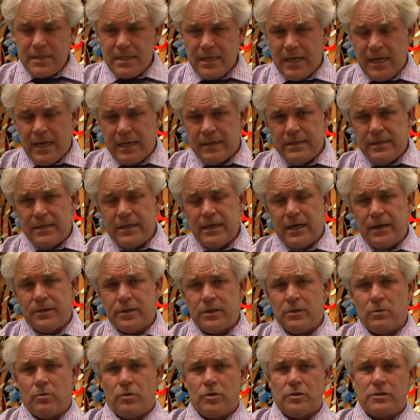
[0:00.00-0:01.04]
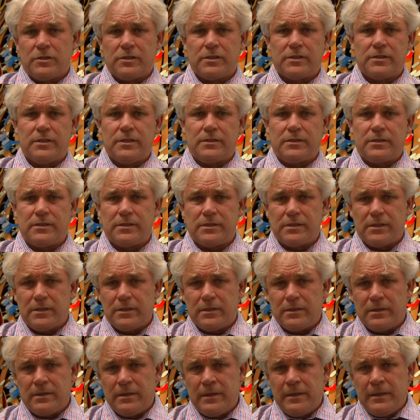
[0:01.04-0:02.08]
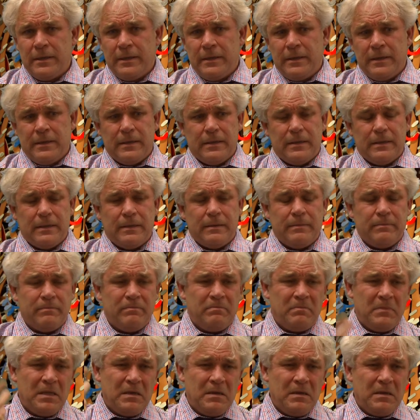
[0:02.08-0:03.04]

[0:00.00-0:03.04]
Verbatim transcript: and the other was this uh, um,